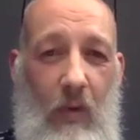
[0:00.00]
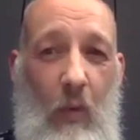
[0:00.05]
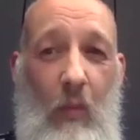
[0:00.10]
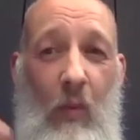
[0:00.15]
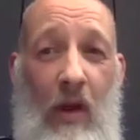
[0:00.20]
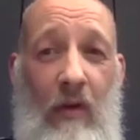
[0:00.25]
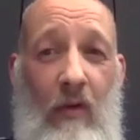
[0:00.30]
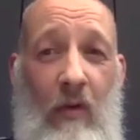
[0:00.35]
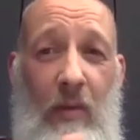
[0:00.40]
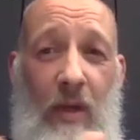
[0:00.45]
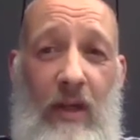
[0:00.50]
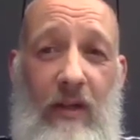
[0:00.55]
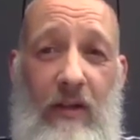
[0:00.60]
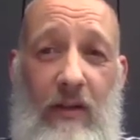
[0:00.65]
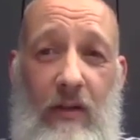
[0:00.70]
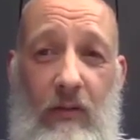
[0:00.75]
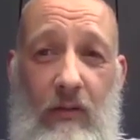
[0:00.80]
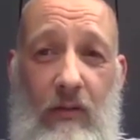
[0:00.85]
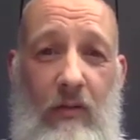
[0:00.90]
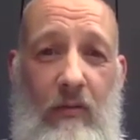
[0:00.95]
whether it be a
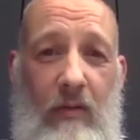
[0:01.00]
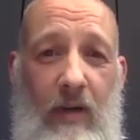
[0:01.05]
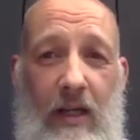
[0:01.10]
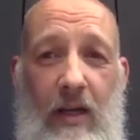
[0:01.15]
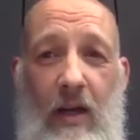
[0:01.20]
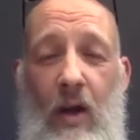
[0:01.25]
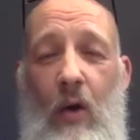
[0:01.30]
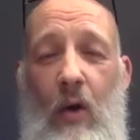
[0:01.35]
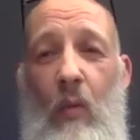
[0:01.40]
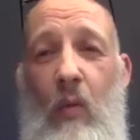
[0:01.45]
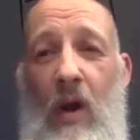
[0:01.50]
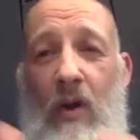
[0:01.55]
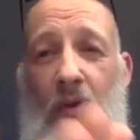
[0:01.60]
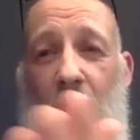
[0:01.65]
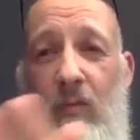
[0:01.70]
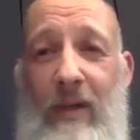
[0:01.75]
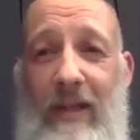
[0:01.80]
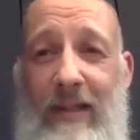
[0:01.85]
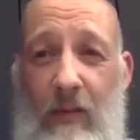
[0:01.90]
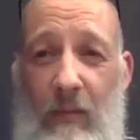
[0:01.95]
story, whether it
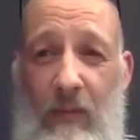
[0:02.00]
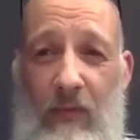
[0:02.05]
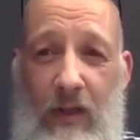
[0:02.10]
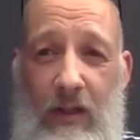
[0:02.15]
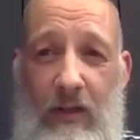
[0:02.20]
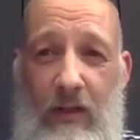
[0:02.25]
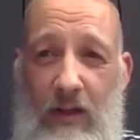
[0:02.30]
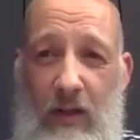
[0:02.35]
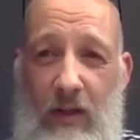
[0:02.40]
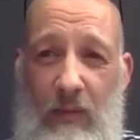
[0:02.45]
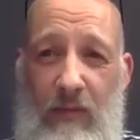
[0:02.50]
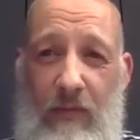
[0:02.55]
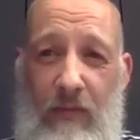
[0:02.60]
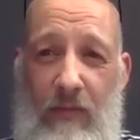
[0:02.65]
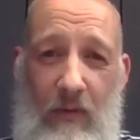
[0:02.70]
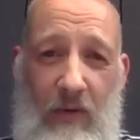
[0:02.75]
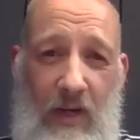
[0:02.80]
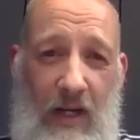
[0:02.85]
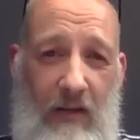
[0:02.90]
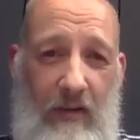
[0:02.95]
be something to do with
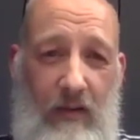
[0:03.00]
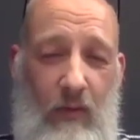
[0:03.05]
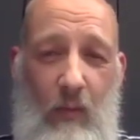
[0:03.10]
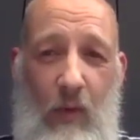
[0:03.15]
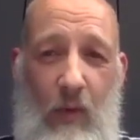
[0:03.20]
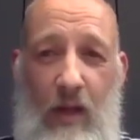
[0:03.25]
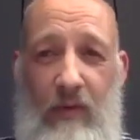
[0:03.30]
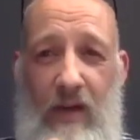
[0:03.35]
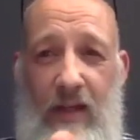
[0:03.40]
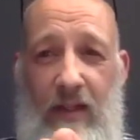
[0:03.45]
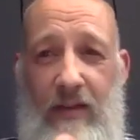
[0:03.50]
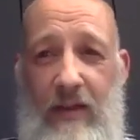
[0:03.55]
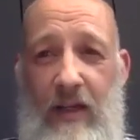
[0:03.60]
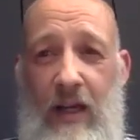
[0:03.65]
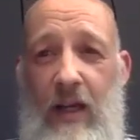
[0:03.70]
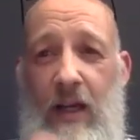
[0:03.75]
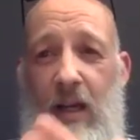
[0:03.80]
phonics, whether it's